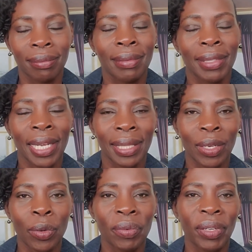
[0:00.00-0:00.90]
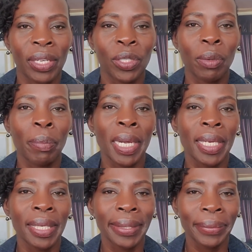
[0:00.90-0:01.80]
Hit the notification
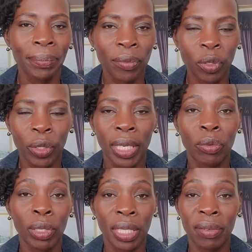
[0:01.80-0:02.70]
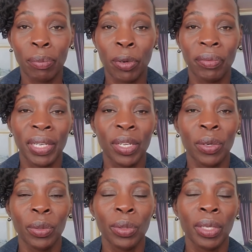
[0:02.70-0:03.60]
button so you can receive more
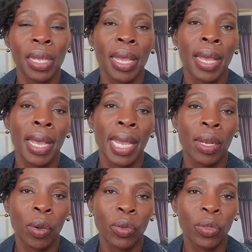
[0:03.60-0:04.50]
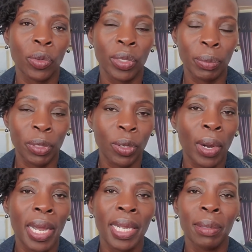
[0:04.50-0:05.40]
videos, and also
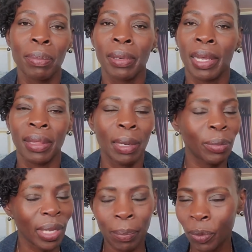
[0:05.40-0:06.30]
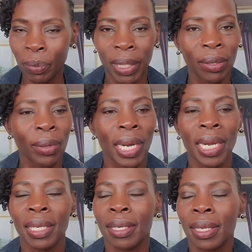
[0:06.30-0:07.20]
subscribe. A thumbs up would be
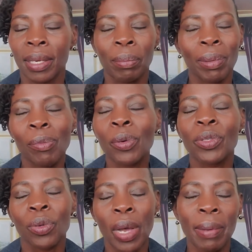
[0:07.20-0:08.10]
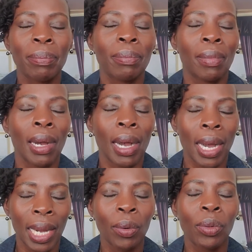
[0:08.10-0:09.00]
great, but more so
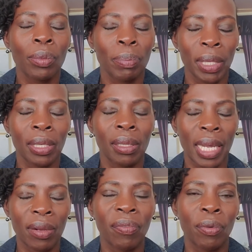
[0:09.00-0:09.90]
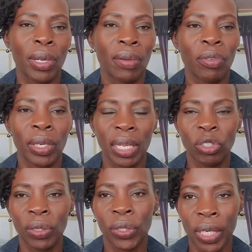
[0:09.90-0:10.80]
I would be thankful if you can
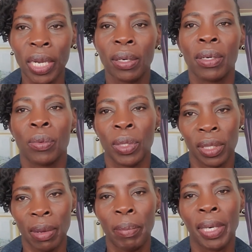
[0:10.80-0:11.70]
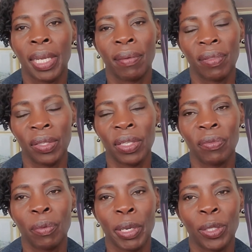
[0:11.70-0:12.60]
just share with somebody if this
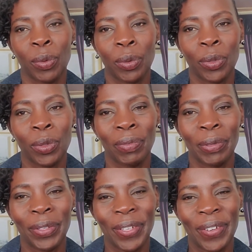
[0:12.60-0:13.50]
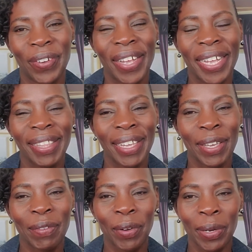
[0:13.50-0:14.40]
information was useful to you. Thank
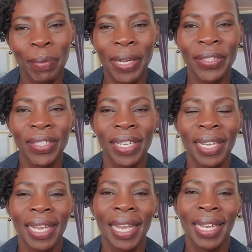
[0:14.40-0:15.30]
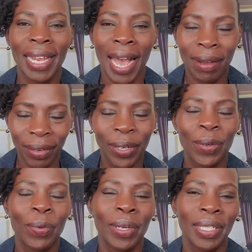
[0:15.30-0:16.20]
you very much and have a good
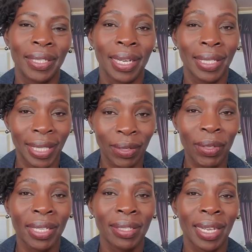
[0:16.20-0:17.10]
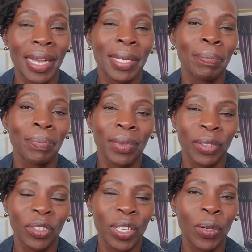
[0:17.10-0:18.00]
one. Until next time,
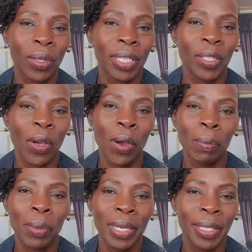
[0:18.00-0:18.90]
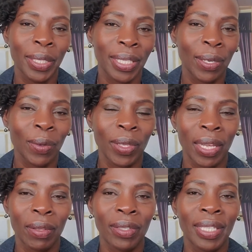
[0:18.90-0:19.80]
see you at the top, see you on the
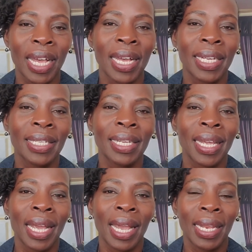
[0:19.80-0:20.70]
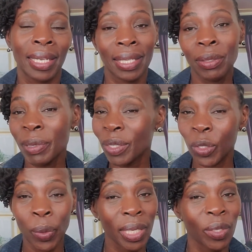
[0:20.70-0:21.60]
other side, and let's make
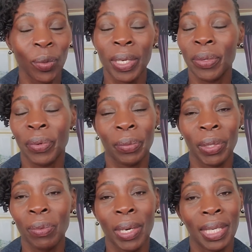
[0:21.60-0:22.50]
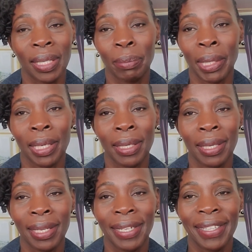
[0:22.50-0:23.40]
2020 what we want it to be.
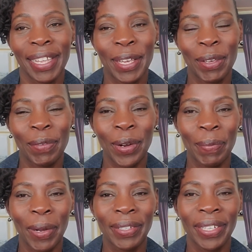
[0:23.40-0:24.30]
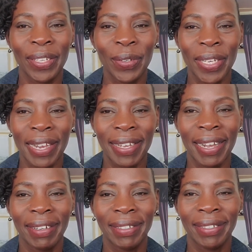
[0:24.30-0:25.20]
Thank you very much, and you take care.
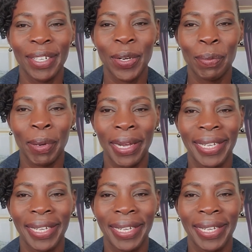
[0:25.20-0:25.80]
Goodbye.